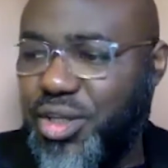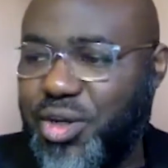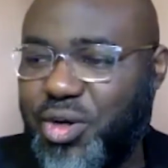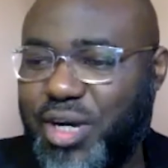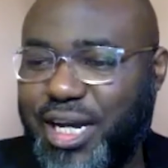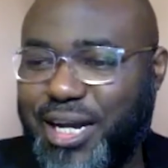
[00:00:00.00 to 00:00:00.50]

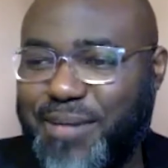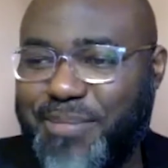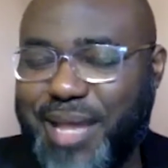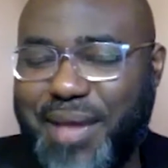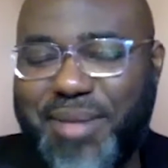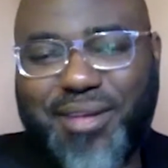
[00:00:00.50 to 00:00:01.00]
So,
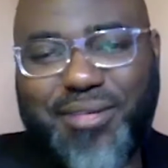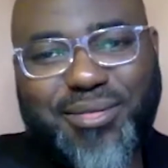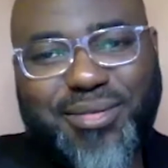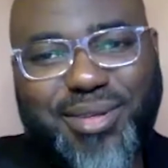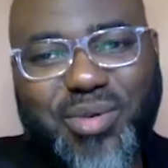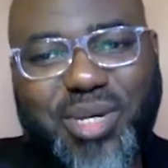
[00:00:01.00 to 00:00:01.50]
um, I mean,
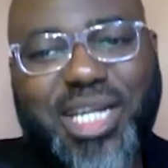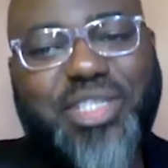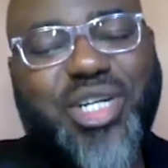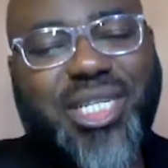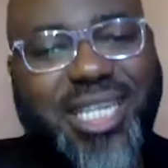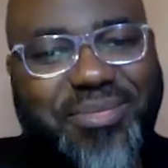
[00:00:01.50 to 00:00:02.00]
what
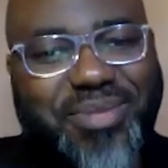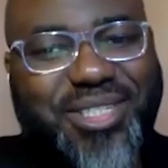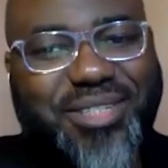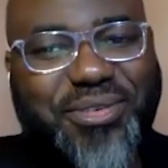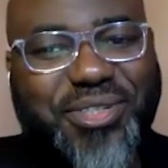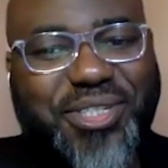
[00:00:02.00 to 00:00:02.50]
attracted me
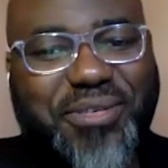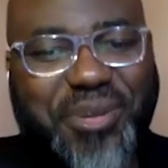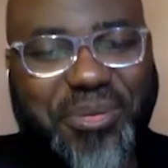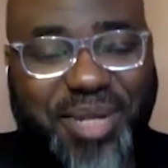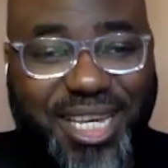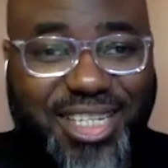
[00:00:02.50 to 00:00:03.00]
to the field of
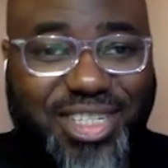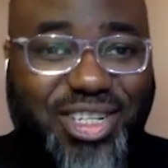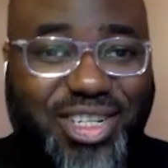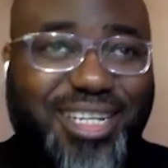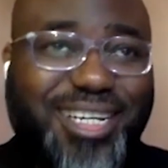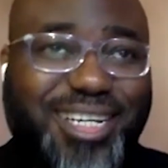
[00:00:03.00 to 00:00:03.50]

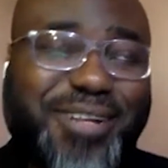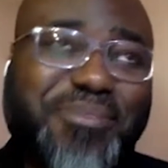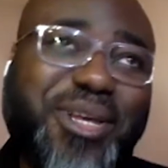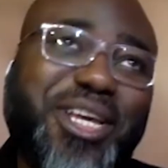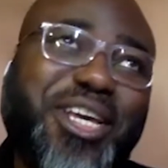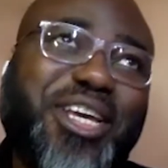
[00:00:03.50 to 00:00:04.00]
communication?
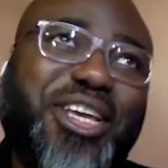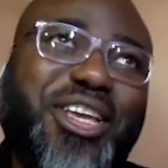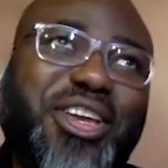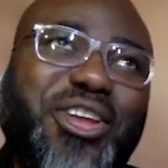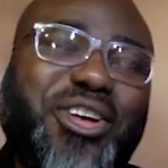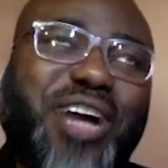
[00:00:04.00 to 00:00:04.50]
Um,
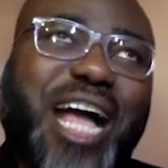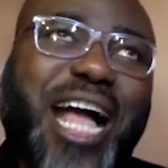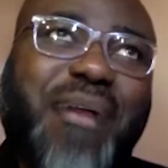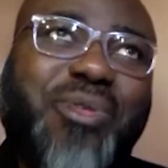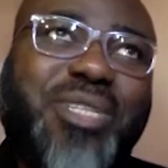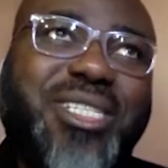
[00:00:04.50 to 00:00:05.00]
you know,
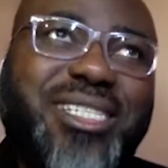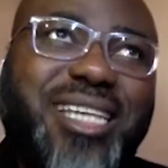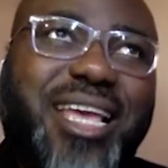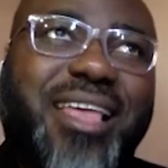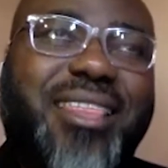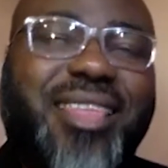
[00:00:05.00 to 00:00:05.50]
I would
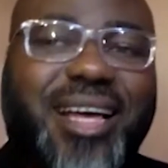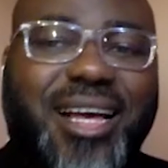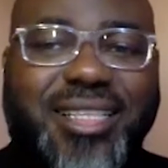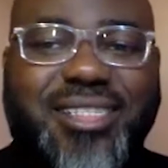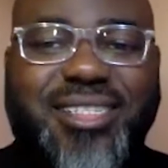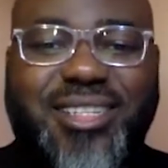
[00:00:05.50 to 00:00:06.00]
say
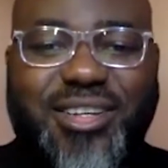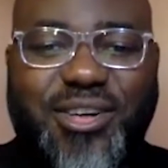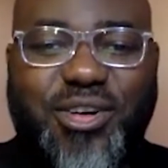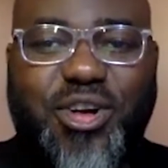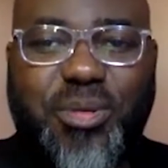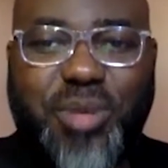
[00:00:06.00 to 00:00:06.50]
that, you
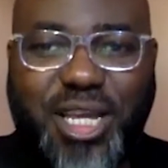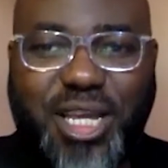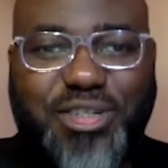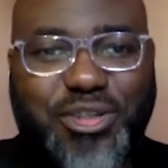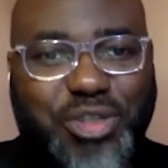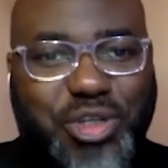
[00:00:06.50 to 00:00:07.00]
know,
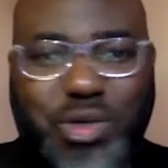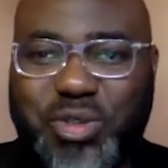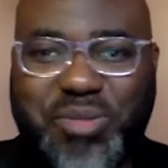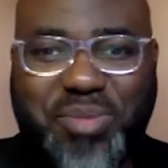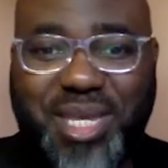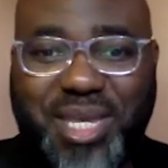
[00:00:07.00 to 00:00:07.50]
communication
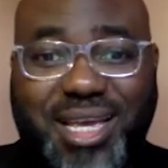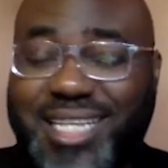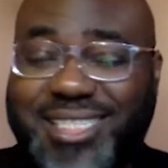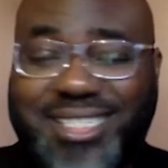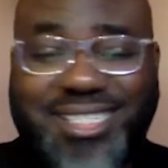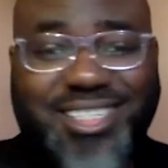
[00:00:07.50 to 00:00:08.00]
chose me.
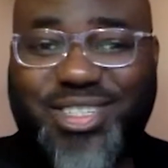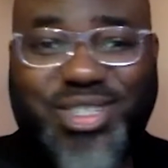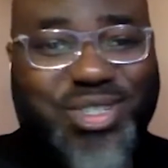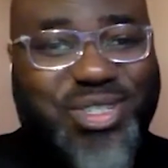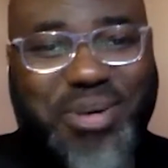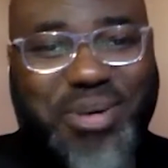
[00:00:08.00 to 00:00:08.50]
I didn't
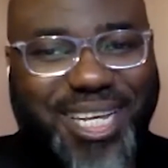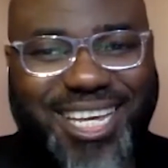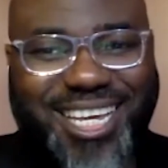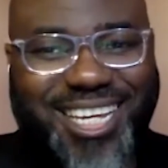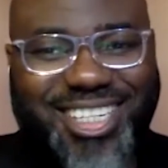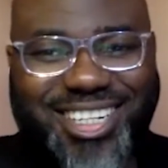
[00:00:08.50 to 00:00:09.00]
choose
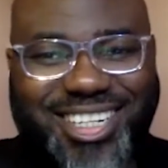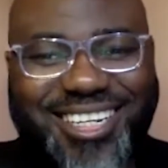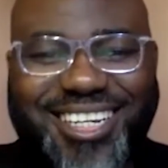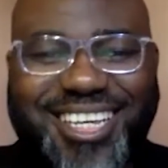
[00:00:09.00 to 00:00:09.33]
communication,